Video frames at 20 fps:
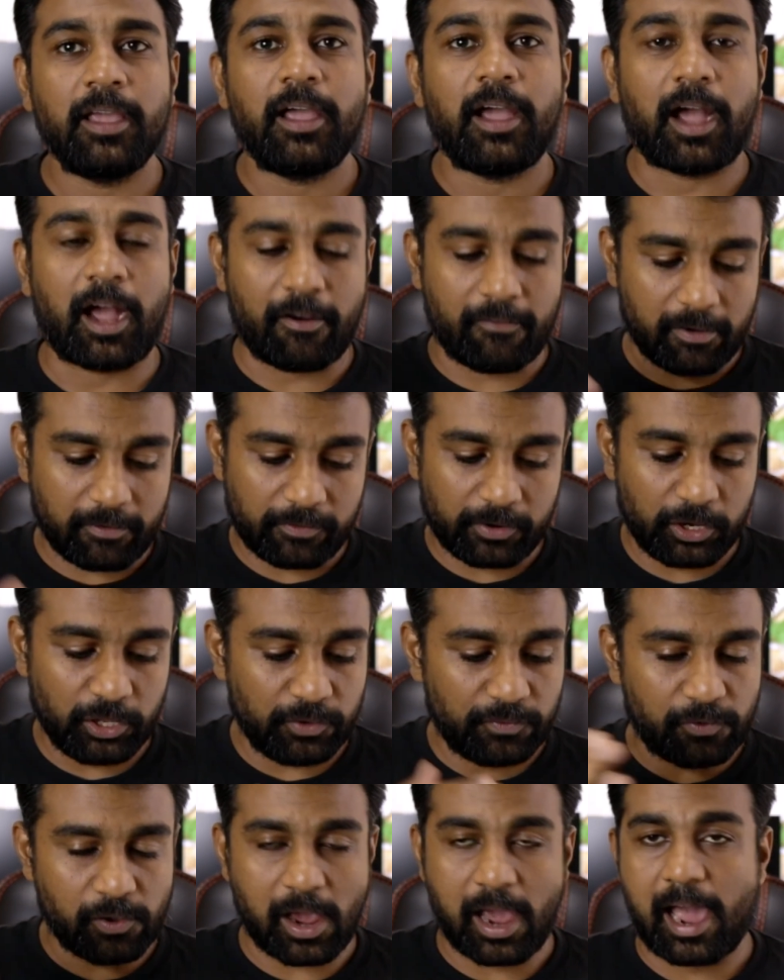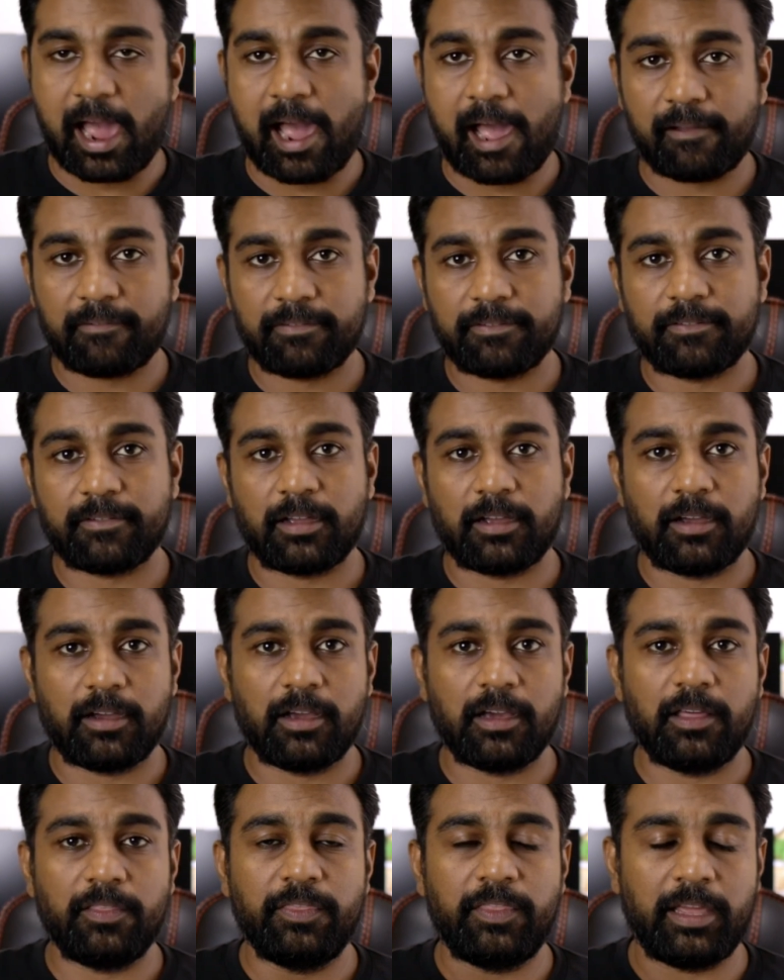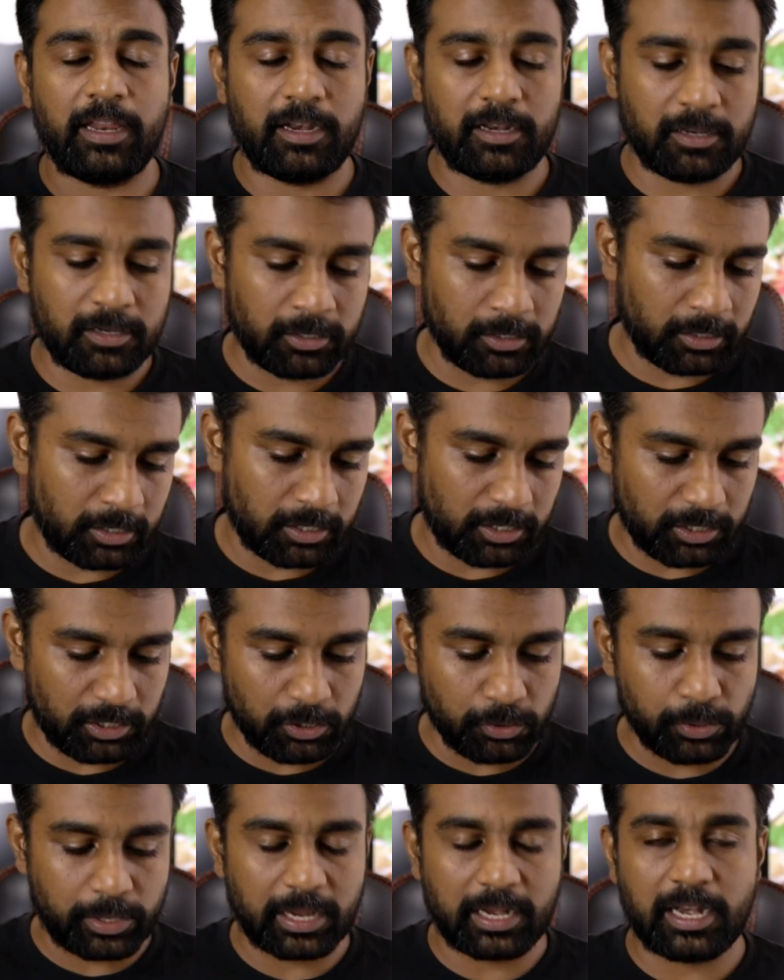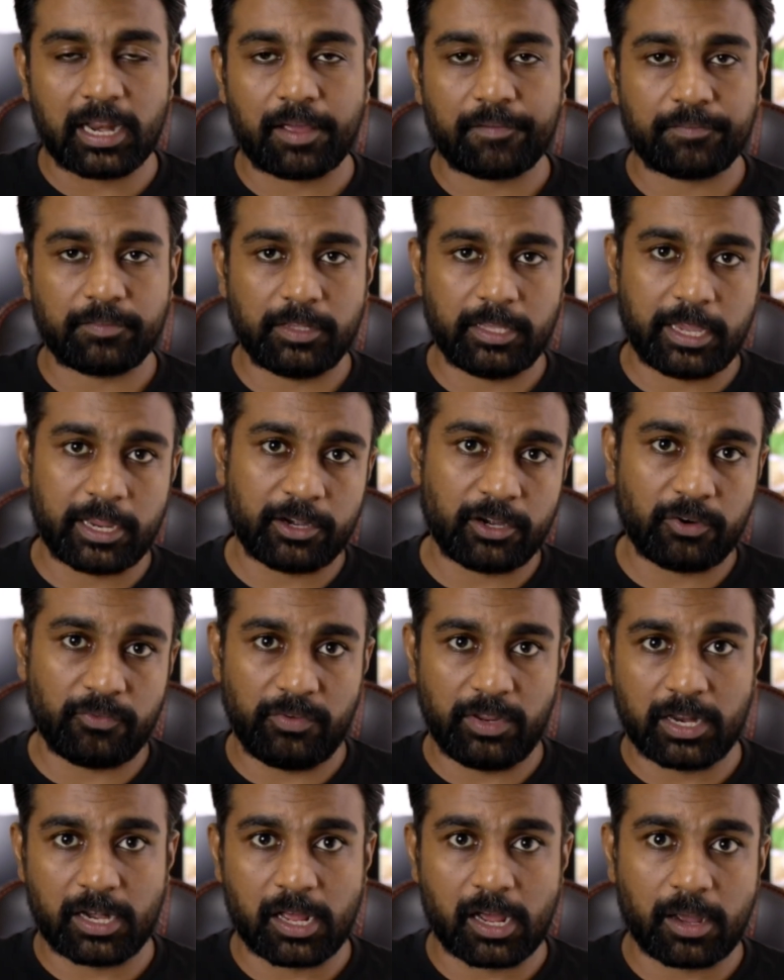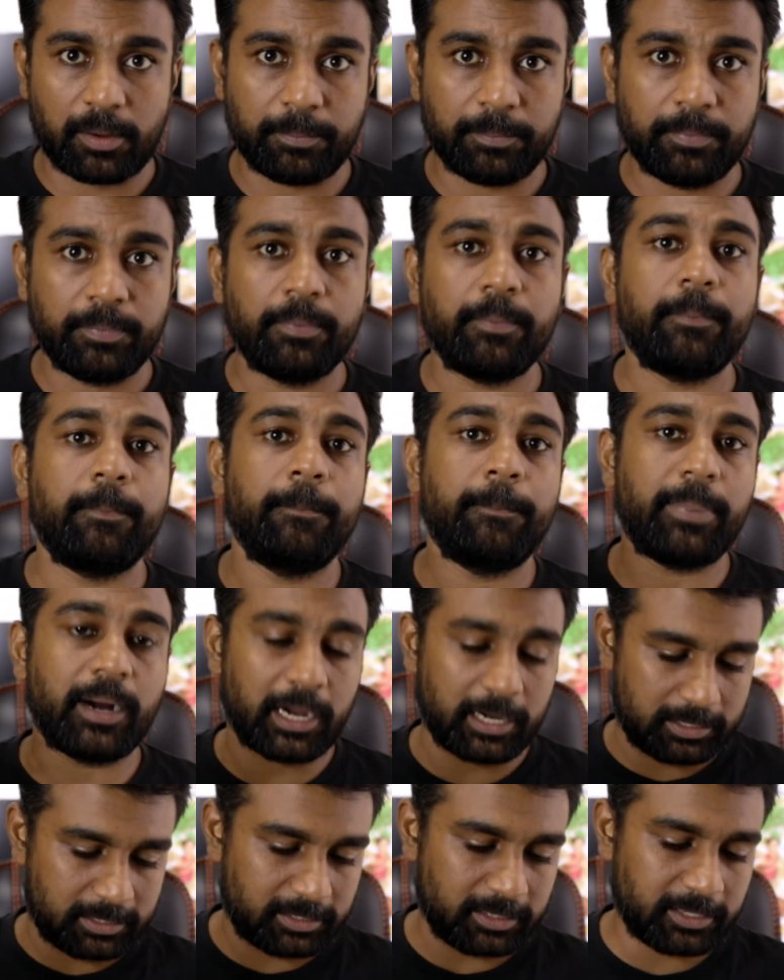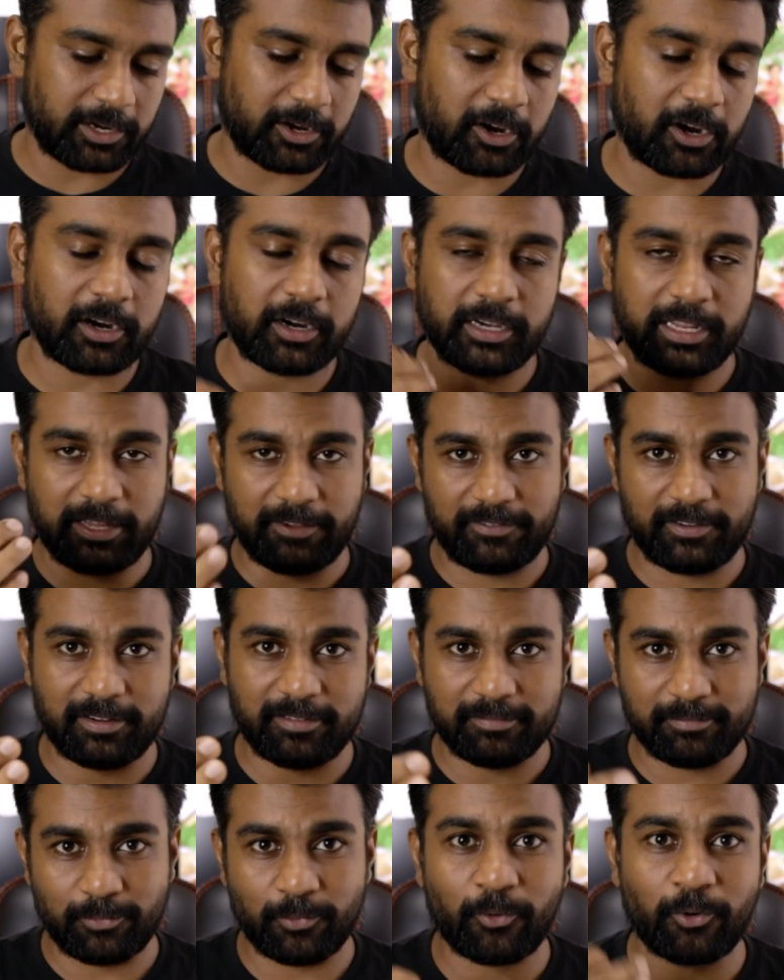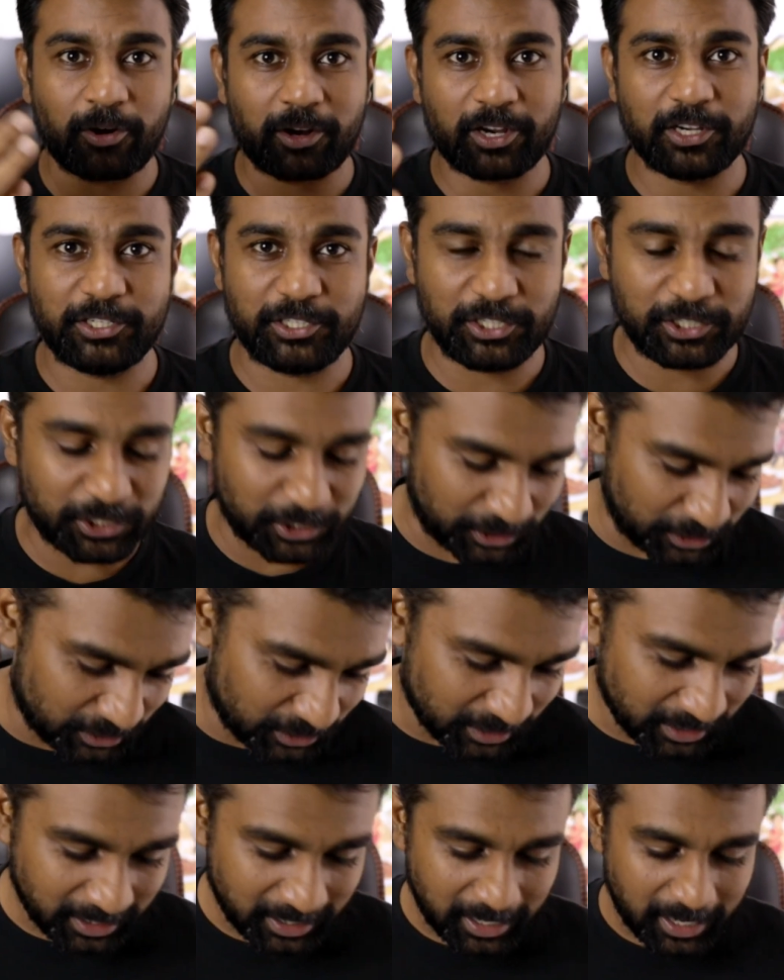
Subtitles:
However, if you have, then you can definitely enter Vietnam, but there are given more conditions.